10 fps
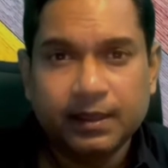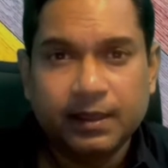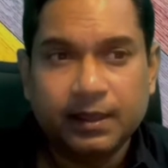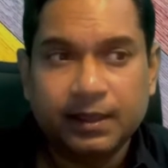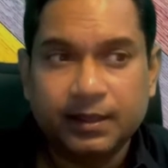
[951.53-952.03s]

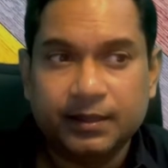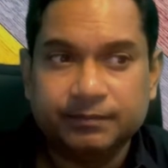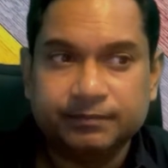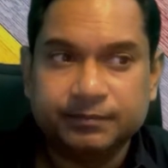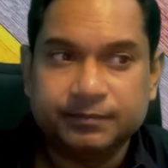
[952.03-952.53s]

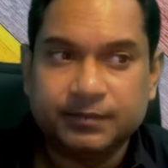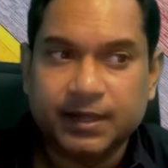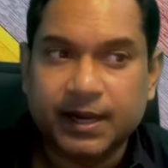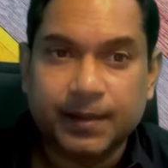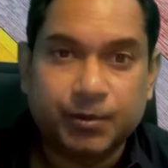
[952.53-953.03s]
And
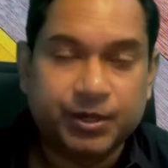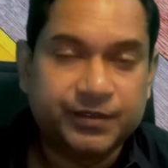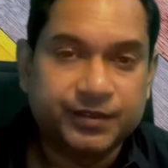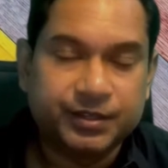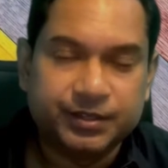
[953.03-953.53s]
I'm not
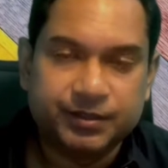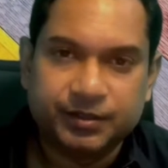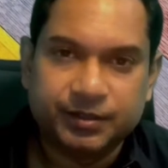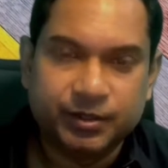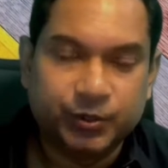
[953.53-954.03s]
even
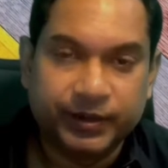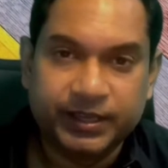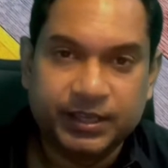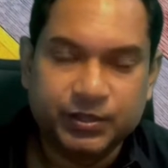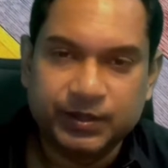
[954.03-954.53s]

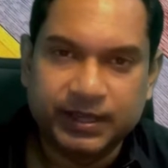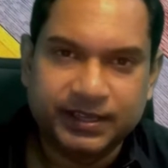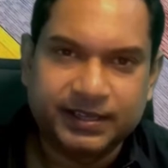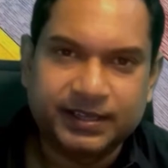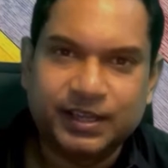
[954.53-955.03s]
going into
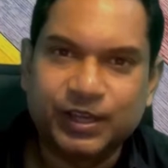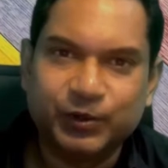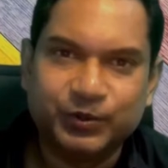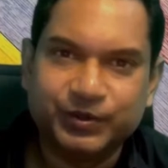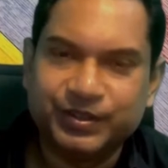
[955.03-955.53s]

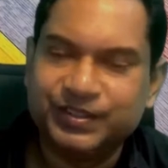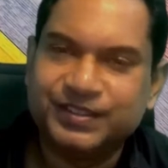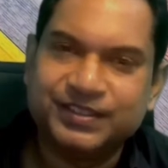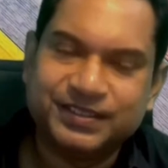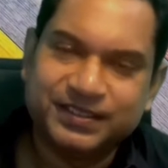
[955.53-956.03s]
how this
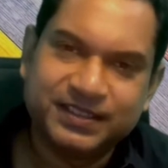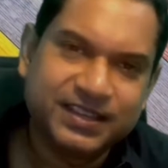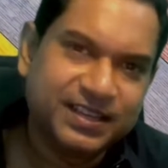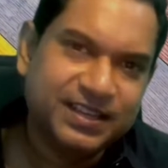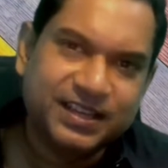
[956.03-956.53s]
is
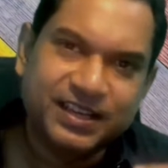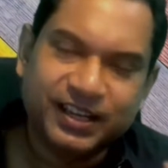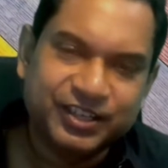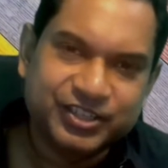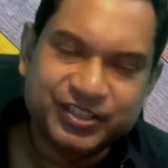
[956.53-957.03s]

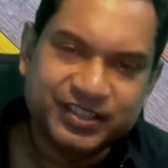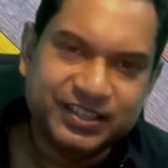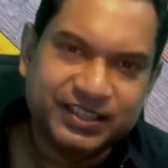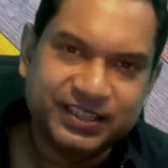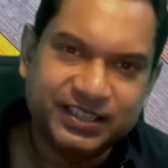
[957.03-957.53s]

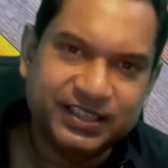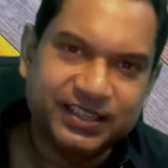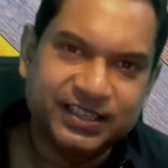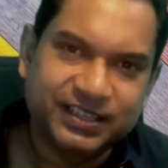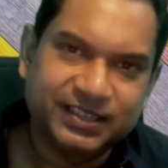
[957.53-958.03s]
culturally
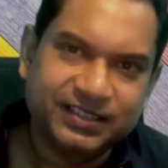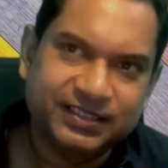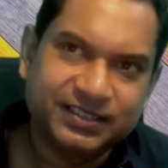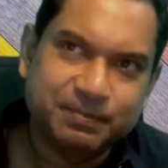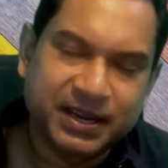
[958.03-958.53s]

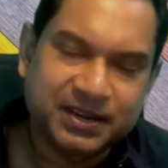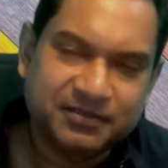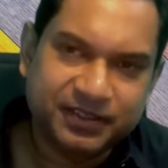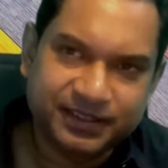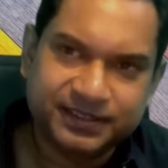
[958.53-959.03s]

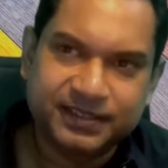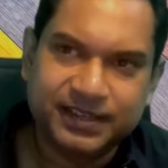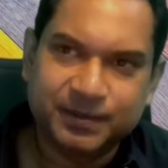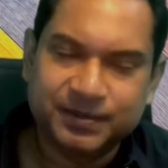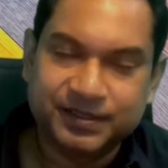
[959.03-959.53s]
manifested.
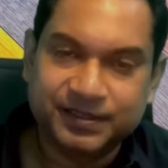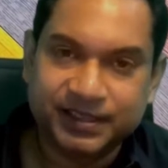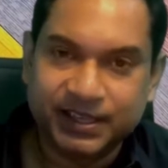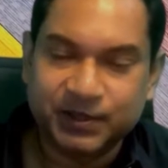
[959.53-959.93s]
I'm just sticking